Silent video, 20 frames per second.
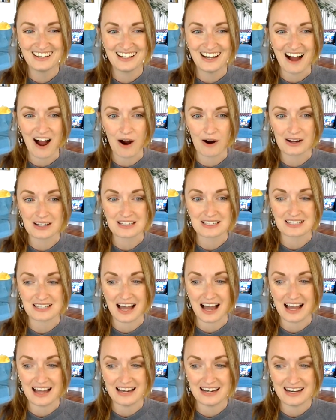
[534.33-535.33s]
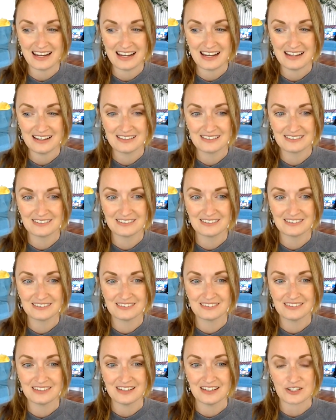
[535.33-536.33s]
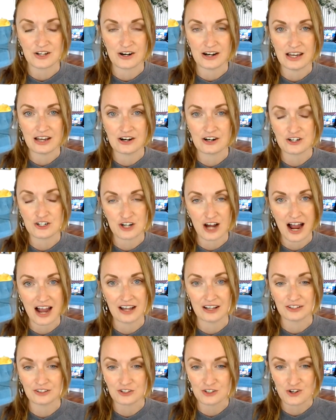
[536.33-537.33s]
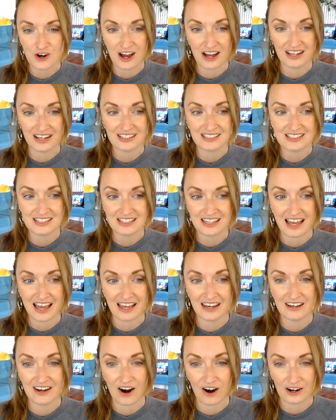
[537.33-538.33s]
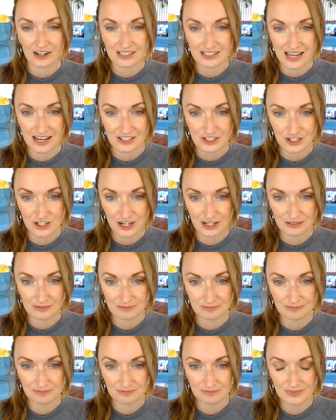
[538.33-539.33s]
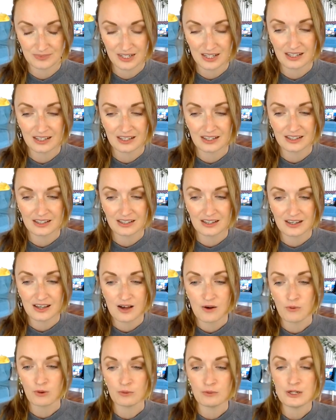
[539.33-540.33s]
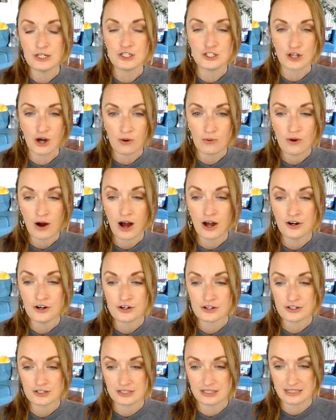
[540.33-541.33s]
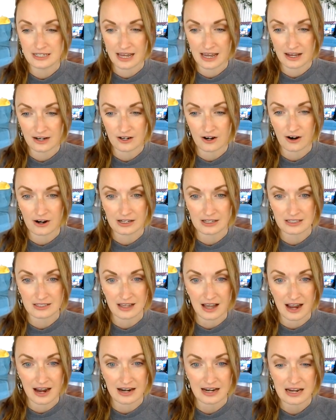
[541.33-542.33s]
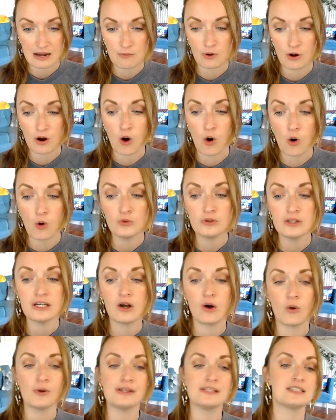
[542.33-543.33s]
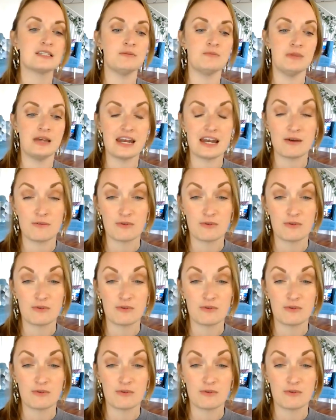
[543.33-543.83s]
Our anxiety is our inner child trying to get our attention. When we don't understand our anxiety, we're only going to meet it